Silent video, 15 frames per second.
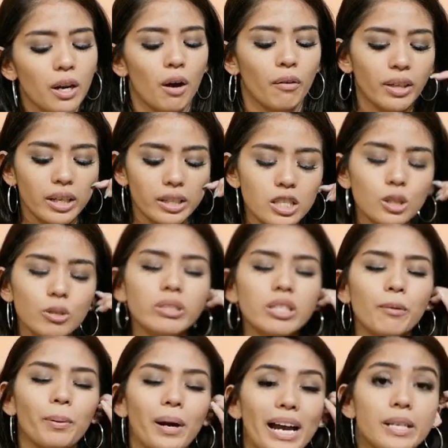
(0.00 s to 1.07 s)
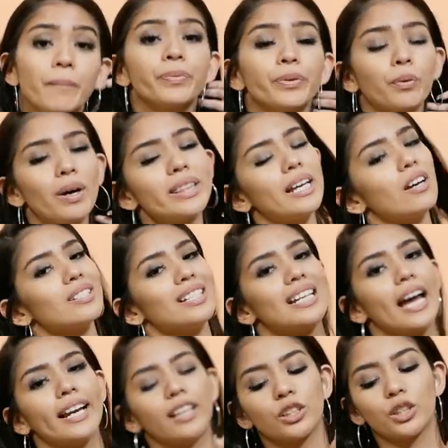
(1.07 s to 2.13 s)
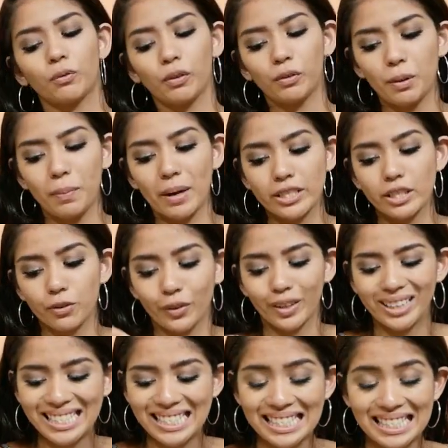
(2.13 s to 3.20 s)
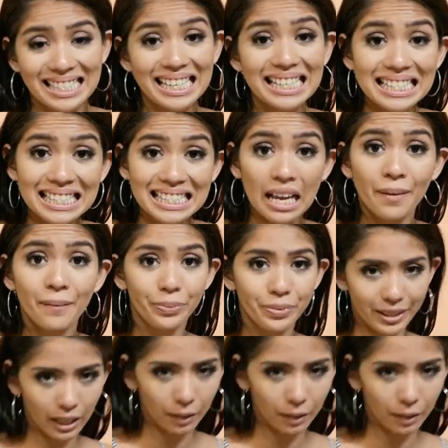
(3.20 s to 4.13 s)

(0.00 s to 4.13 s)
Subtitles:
of the exclusive price, 1,950 pesos for the 6 nail